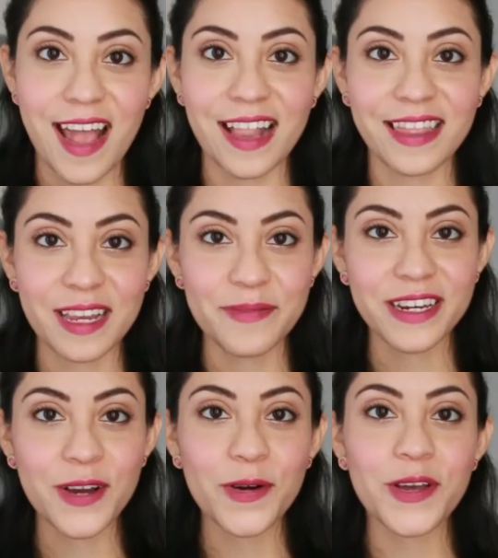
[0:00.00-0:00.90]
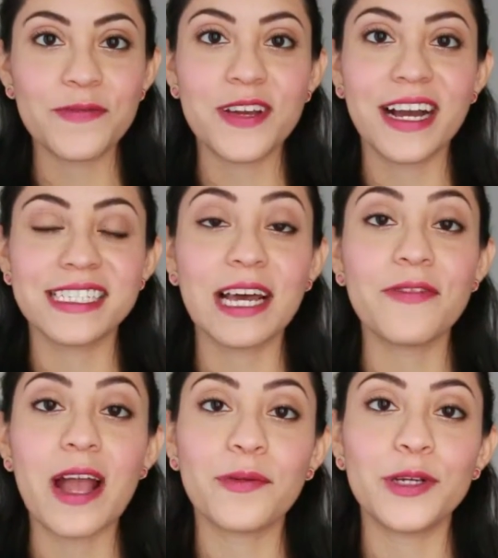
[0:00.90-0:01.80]
and let me know if you guys
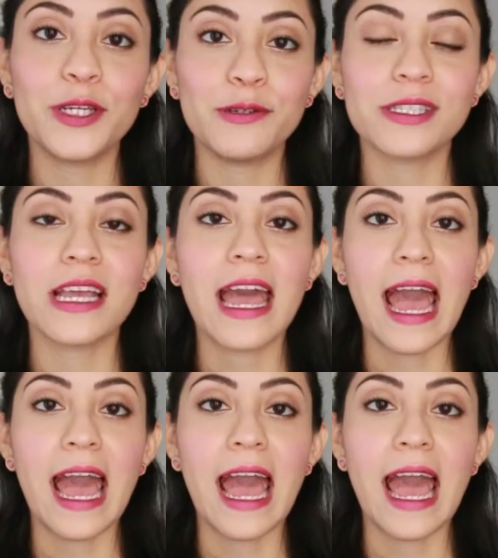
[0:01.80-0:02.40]
have ever used